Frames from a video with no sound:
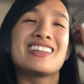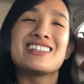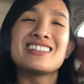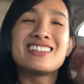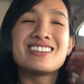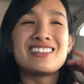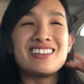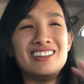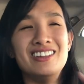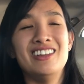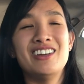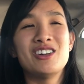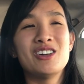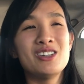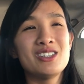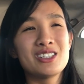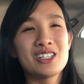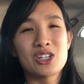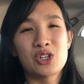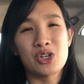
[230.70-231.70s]
this is a
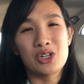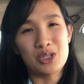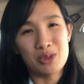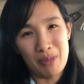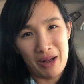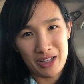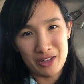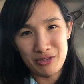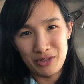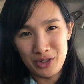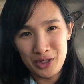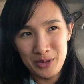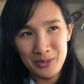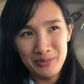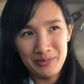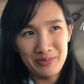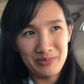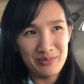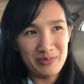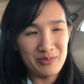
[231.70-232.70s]
little
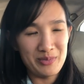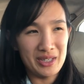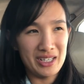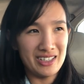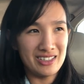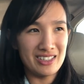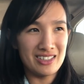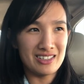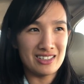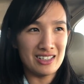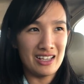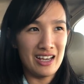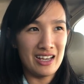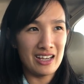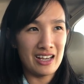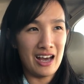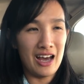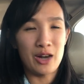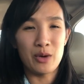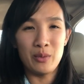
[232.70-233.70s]
disrespectful, because it's
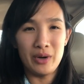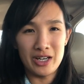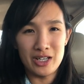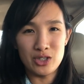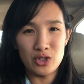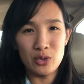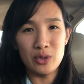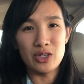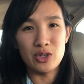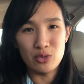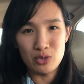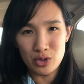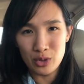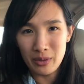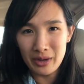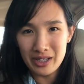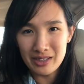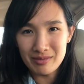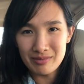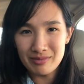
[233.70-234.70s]
like, I don't want to do it, you
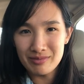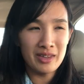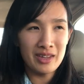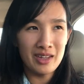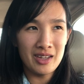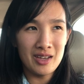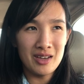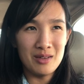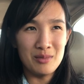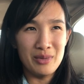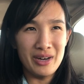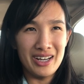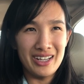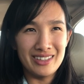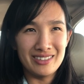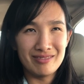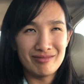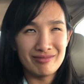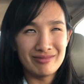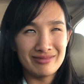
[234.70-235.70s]
do it.
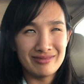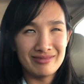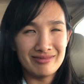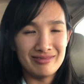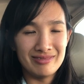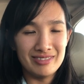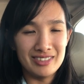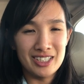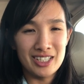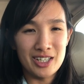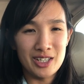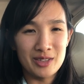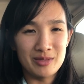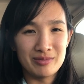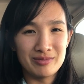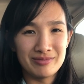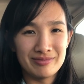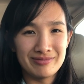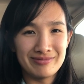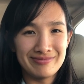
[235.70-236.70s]
But, you
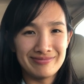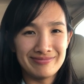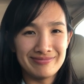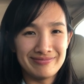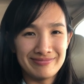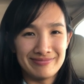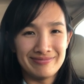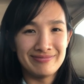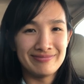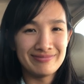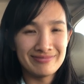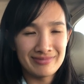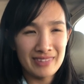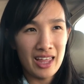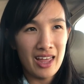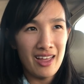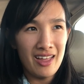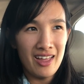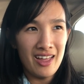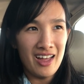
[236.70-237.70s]
know.
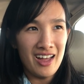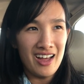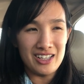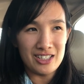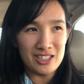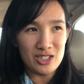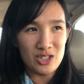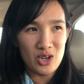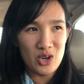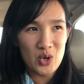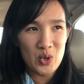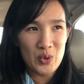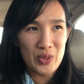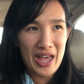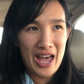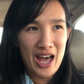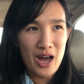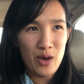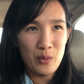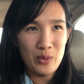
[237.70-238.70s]
So
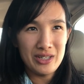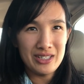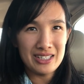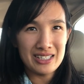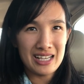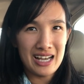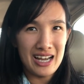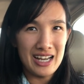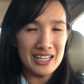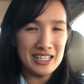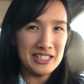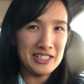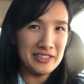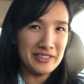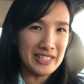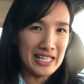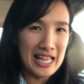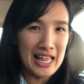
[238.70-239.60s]
that was kind of,